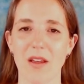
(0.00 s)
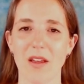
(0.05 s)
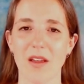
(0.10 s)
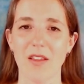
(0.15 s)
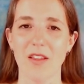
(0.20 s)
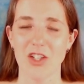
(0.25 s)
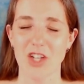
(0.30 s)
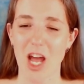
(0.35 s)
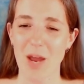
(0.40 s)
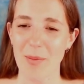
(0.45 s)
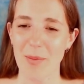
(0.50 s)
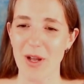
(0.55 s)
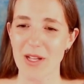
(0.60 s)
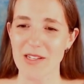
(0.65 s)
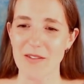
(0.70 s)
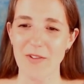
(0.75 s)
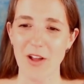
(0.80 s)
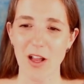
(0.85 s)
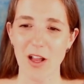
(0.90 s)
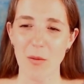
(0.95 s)
The chatbot's
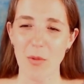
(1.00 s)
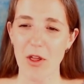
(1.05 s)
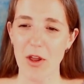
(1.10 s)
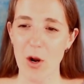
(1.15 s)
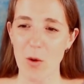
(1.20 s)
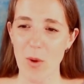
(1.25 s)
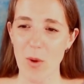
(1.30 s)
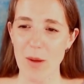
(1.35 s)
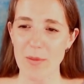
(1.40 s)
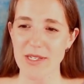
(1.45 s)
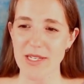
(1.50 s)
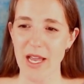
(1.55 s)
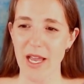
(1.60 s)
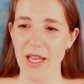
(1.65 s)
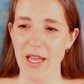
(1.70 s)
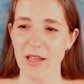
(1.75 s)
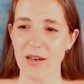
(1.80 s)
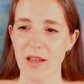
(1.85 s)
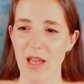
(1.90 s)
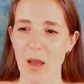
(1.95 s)
available on our
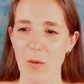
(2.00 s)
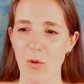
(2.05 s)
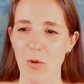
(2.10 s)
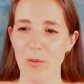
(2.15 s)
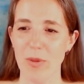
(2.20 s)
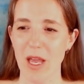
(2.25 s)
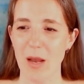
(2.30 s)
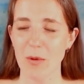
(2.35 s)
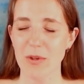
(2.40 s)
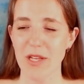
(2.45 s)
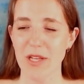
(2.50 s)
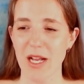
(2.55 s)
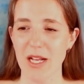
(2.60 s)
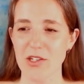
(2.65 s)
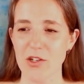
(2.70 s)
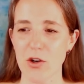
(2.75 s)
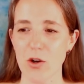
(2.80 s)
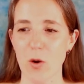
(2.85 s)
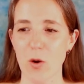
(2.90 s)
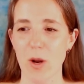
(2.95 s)
website and will be able to
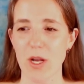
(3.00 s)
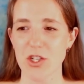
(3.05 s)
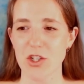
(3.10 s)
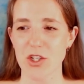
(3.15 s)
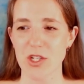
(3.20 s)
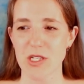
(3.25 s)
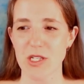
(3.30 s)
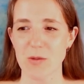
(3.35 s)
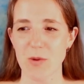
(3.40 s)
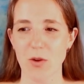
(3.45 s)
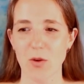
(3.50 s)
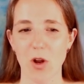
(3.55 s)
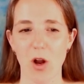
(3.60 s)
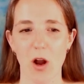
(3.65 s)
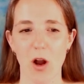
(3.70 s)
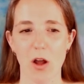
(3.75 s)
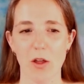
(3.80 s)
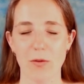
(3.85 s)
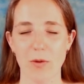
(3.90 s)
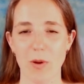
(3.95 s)
answer your questions when you
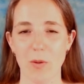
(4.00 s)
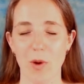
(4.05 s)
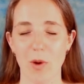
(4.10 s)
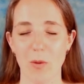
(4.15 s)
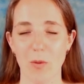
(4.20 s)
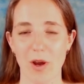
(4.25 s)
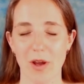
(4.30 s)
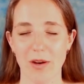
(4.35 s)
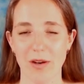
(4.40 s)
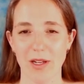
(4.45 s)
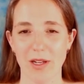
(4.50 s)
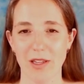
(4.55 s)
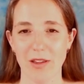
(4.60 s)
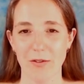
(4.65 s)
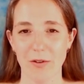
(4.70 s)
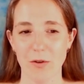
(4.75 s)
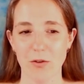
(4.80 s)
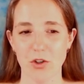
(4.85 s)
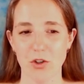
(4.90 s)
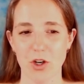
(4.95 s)
call 311 in the
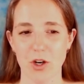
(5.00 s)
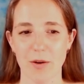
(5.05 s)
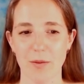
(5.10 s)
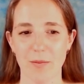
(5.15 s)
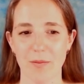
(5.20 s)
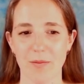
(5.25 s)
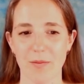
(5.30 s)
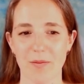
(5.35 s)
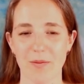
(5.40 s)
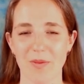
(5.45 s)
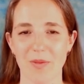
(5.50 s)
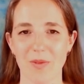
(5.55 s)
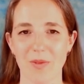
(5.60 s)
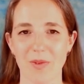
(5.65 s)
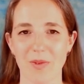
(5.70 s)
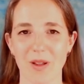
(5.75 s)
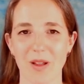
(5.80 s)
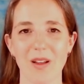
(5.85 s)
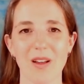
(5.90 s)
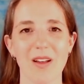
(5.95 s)
future.
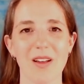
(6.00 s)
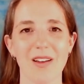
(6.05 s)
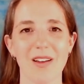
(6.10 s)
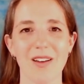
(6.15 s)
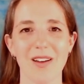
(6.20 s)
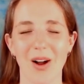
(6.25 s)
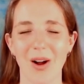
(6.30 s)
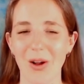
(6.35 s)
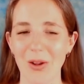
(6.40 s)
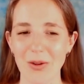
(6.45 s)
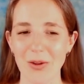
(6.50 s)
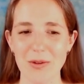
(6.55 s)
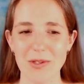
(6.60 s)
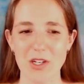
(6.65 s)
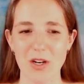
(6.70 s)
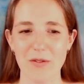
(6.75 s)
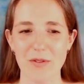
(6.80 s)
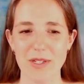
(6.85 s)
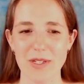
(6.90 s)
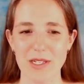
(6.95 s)
All new
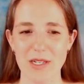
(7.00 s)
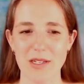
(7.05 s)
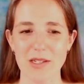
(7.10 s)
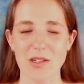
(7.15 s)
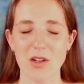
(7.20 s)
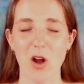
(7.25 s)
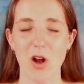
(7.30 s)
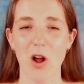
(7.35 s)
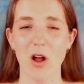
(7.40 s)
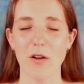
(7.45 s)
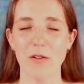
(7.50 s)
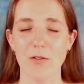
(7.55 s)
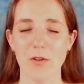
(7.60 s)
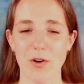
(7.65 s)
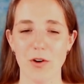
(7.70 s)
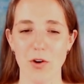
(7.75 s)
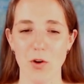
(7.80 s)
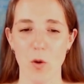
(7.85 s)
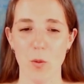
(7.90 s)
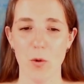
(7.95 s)
services call for a
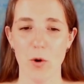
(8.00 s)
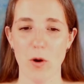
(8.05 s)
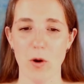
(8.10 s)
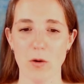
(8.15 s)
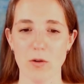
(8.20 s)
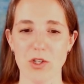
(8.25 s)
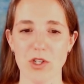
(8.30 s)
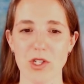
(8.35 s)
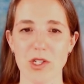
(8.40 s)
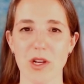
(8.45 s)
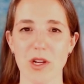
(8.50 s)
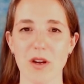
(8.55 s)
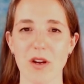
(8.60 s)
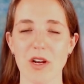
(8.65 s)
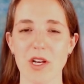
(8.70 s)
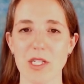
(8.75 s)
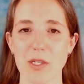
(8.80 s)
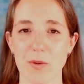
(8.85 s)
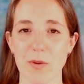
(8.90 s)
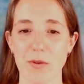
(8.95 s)
new approach,
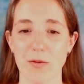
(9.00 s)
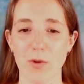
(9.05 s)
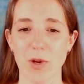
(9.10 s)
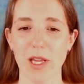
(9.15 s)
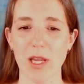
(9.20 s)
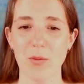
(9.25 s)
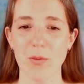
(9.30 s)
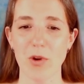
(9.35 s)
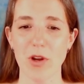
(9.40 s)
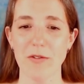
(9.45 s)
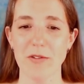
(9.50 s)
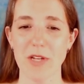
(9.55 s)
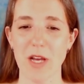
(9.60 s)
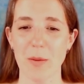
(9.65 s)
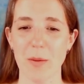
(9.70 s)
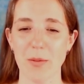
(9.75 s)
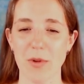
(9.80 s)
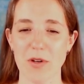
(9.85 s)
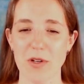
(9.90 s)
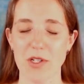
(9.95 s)
so we've really briefed up
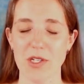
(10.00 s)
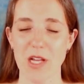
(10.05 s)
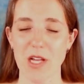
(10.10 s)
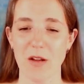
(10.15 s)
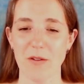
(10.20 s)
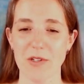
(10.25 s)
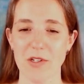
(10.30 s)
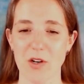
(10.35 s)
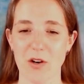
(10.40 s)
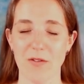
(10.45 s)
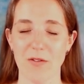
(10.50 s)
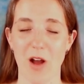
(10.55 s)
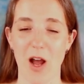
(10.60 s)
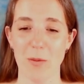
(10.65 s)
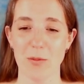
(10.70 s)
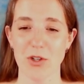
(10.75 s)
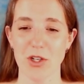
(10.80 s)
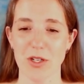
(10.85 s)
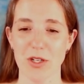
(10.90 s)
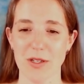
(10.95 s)
your self-serve
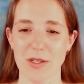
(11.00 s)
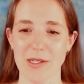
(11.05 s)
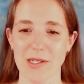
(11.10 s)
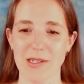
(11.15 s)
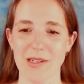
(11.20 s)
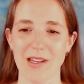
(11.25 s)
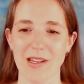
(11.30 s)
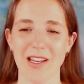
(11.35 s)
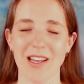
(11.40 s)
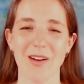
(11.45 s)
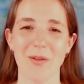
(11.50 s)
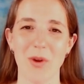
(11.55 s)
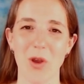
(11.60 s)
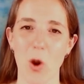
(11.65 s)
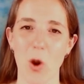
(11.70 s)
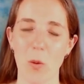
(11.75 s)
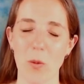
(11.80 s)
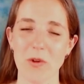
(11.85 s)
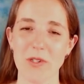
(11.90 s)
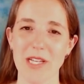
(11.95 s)
options. We
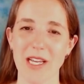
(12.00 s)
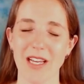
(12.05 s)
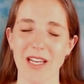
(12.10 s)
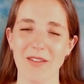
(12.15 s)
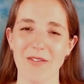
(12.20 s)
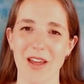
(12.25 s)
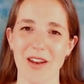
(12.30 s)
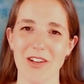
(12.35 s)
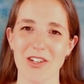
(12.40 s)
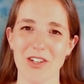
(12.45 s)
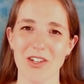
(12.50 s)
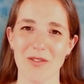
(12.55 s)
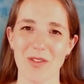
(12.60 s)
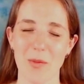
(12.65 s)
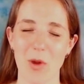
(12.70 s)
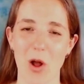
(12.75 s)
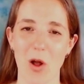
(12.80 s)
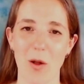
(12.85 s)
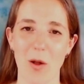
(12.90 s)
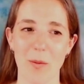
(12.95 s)
hope you'll take advantage of them
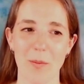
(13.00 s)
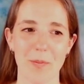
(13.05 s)
all.